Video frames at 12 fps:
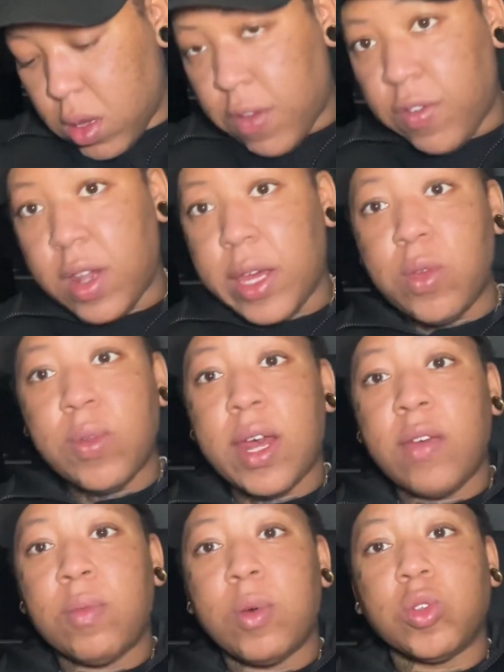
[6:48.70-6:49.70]
I feel like you're not
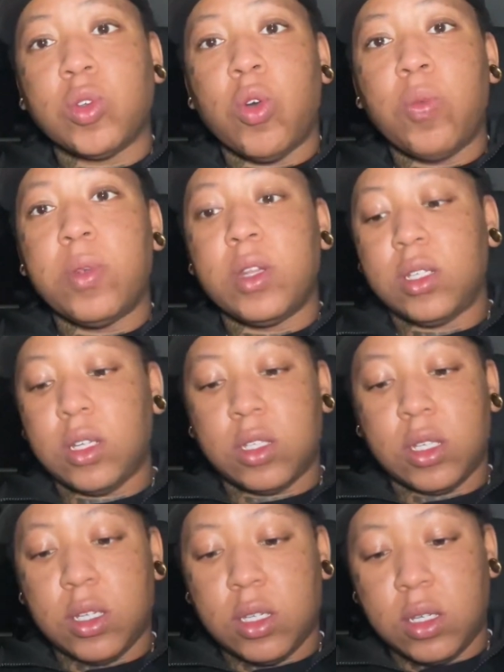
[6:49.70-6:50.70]
even supposed to open this because
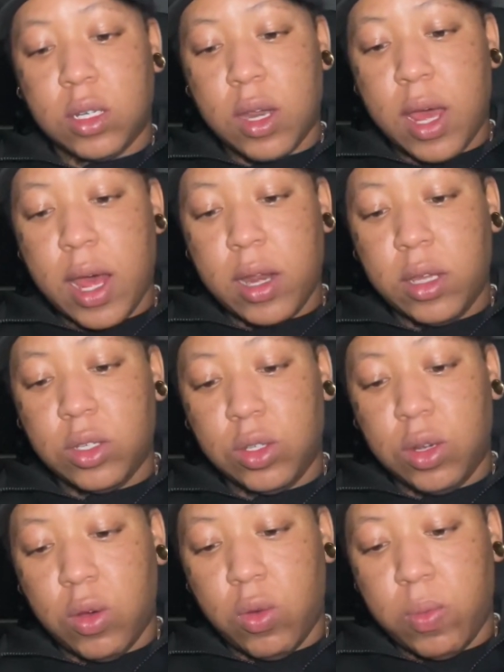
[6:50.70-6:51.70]
it is not easy
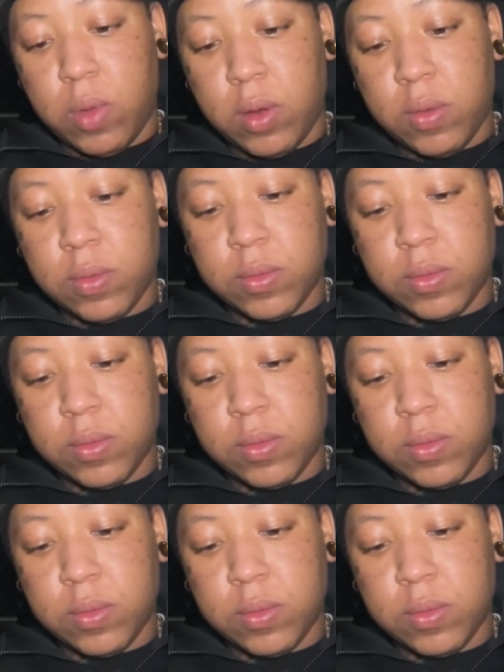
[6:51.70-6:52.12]
to open.